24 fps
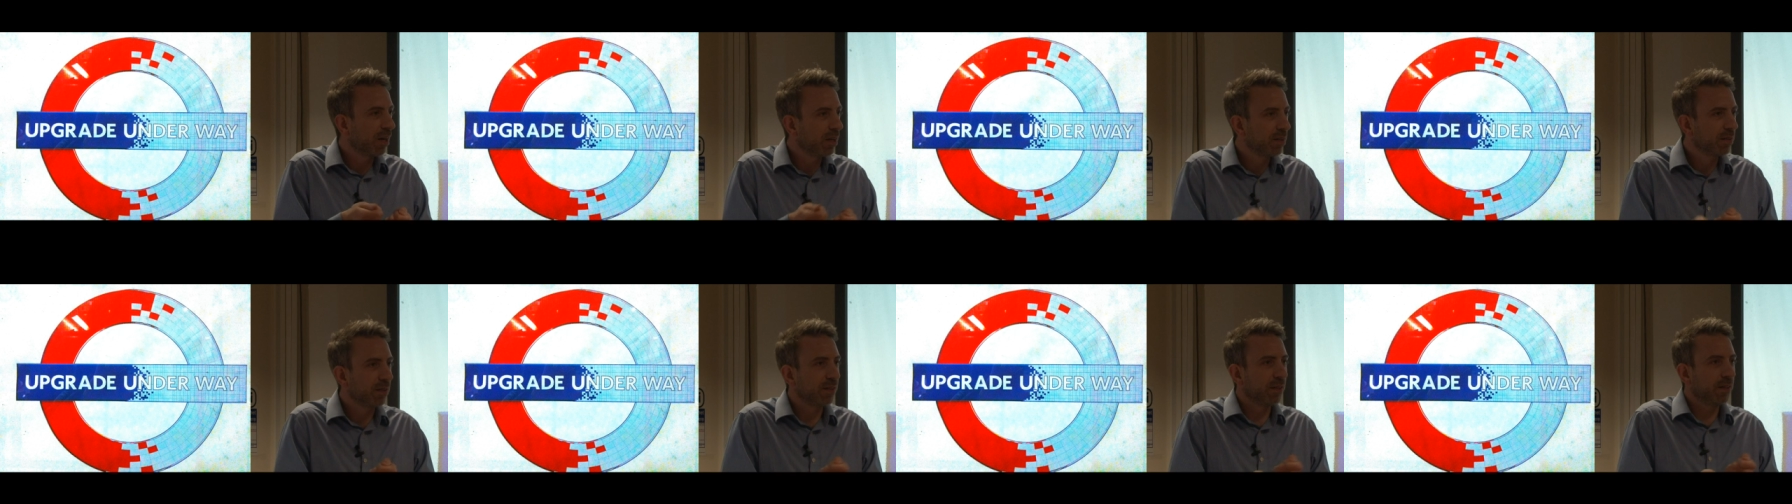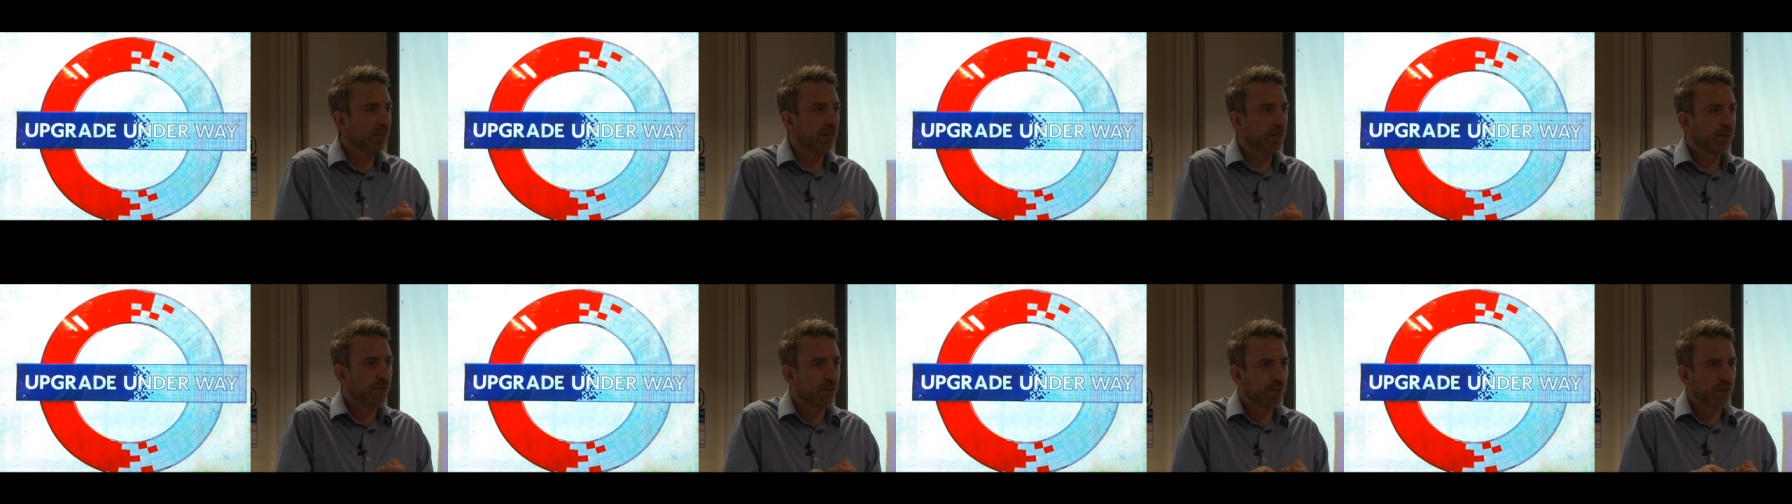you know,
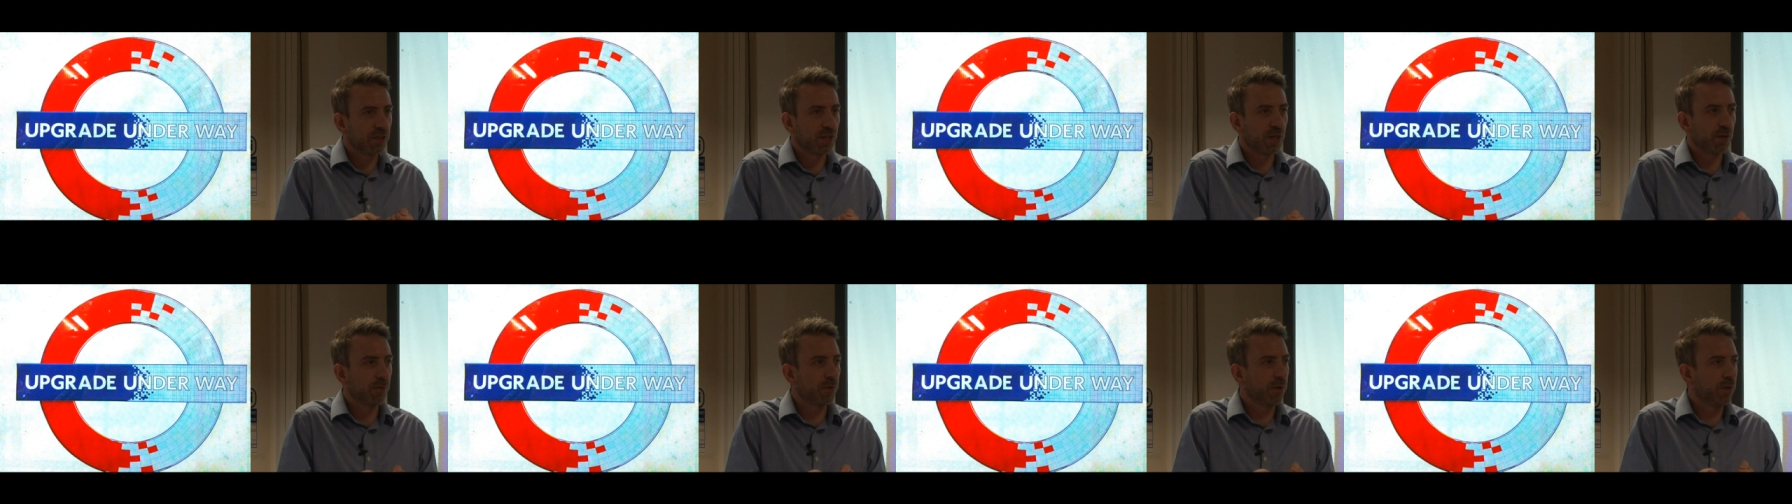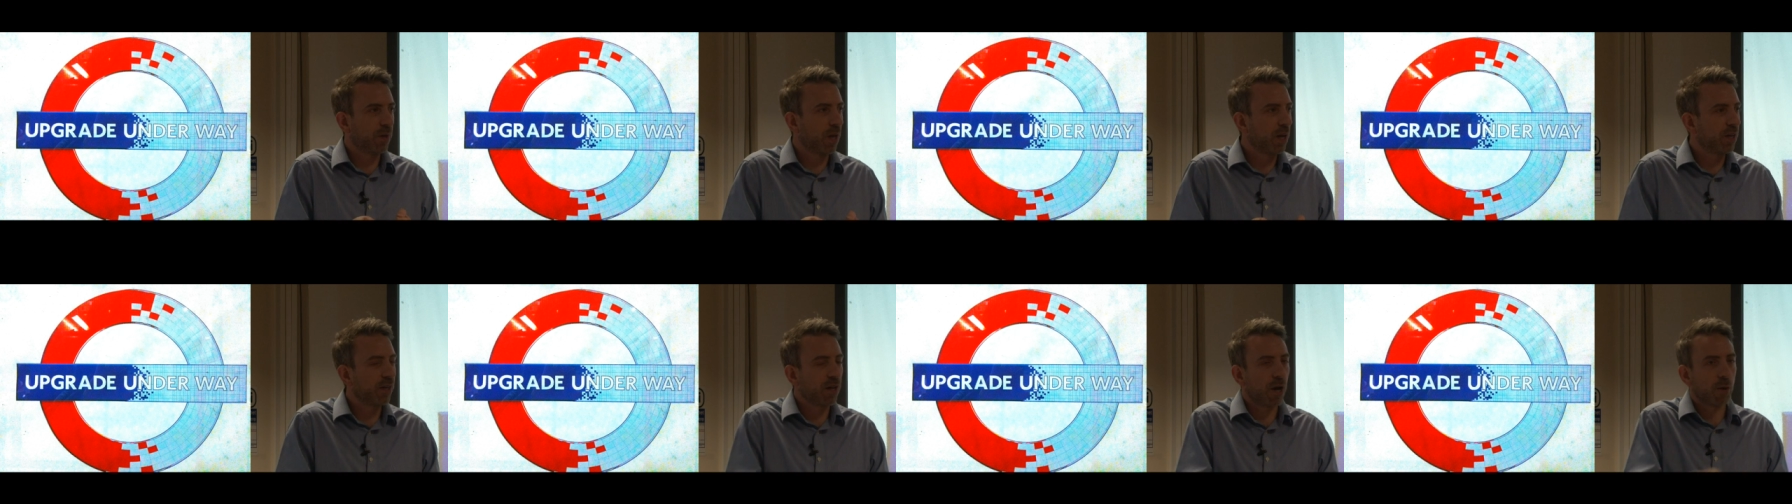it's going to be
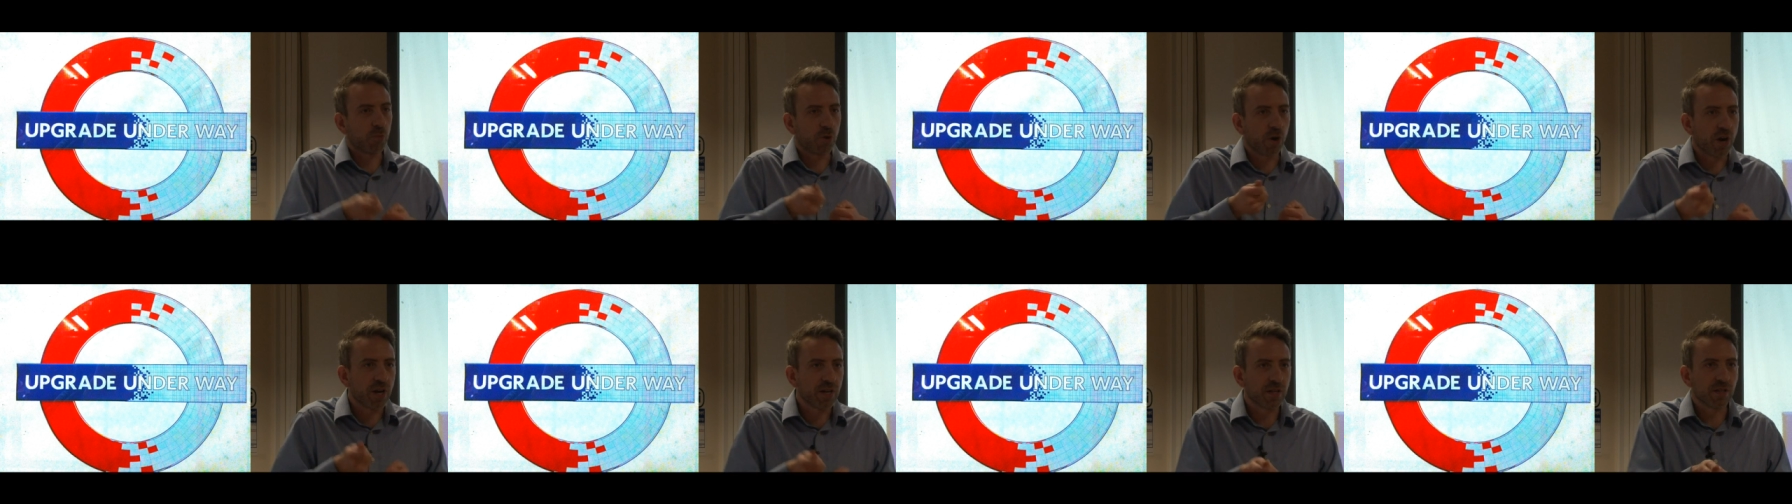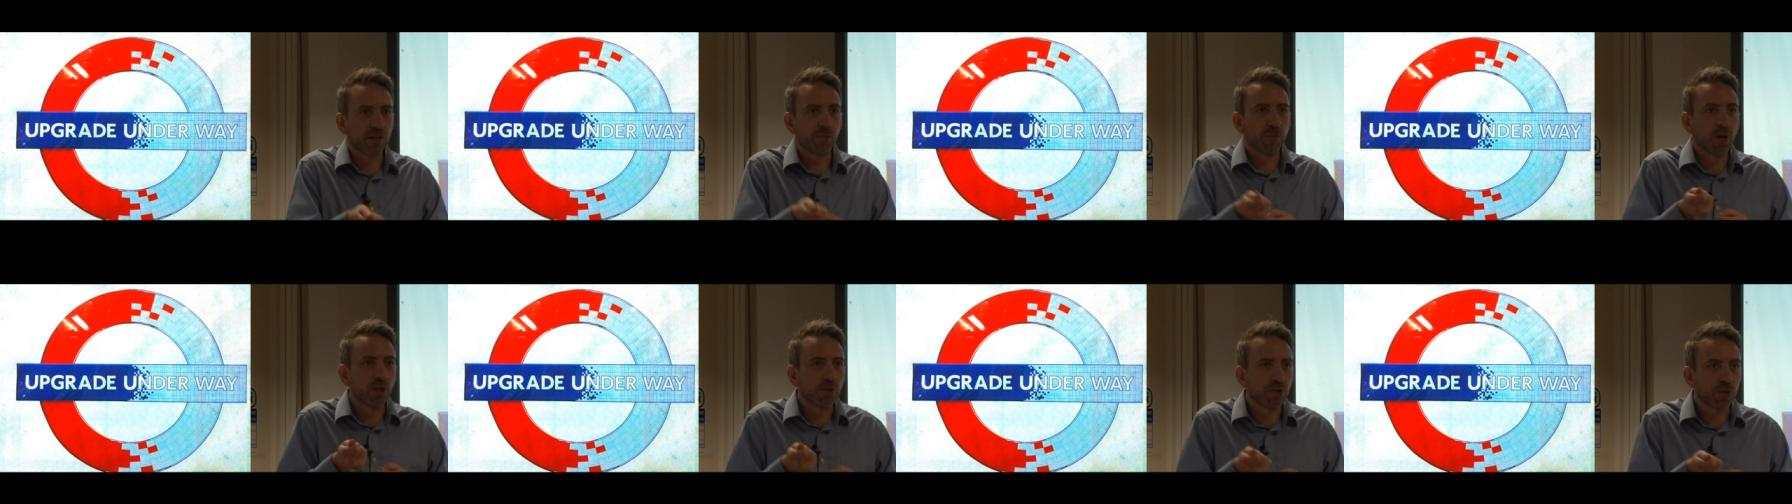like upgrading the
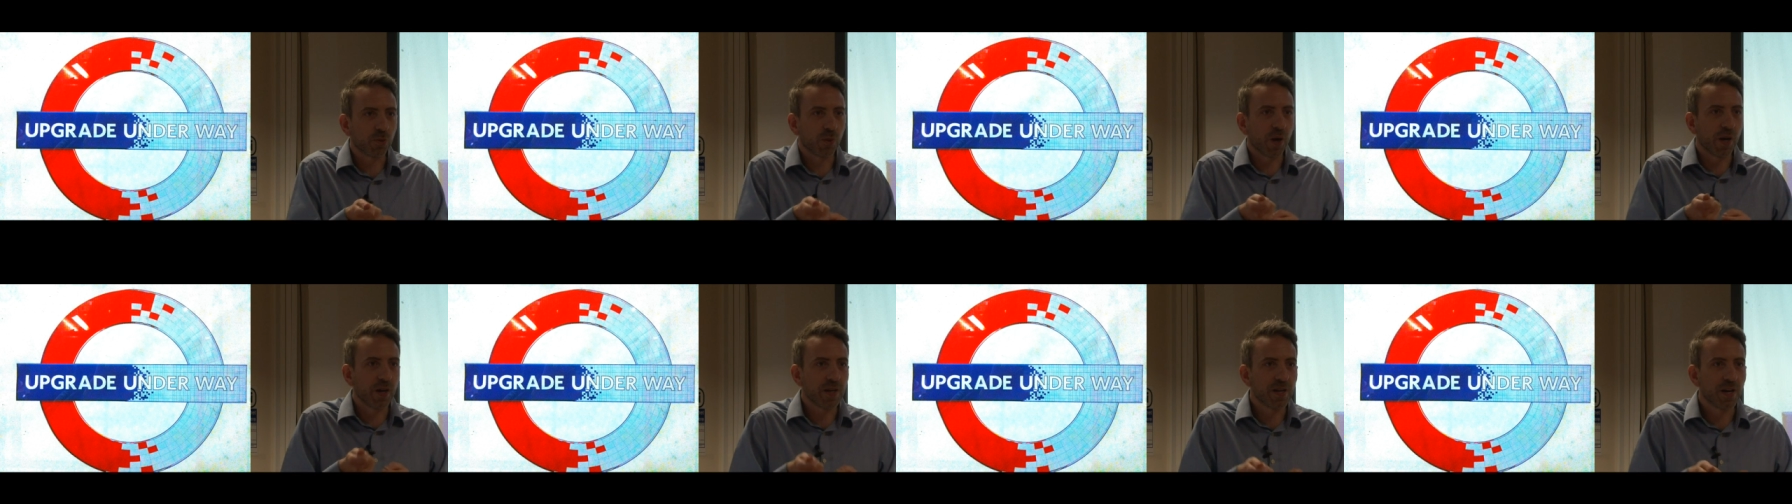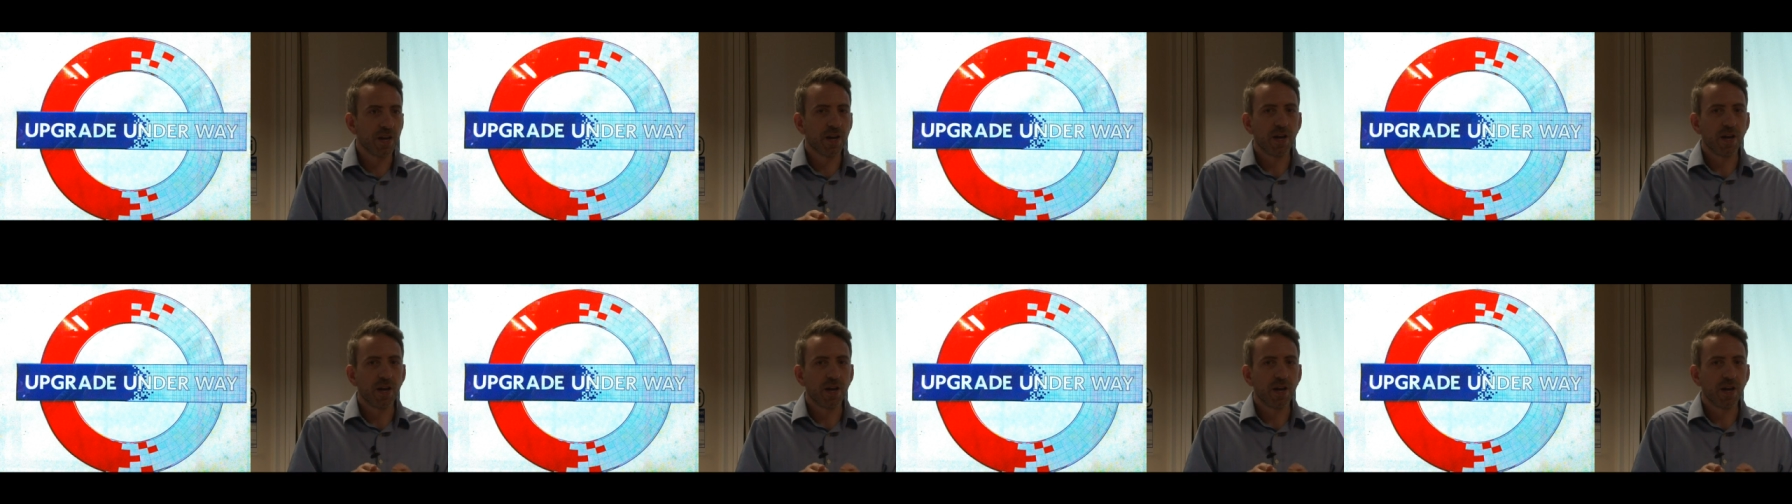motorway,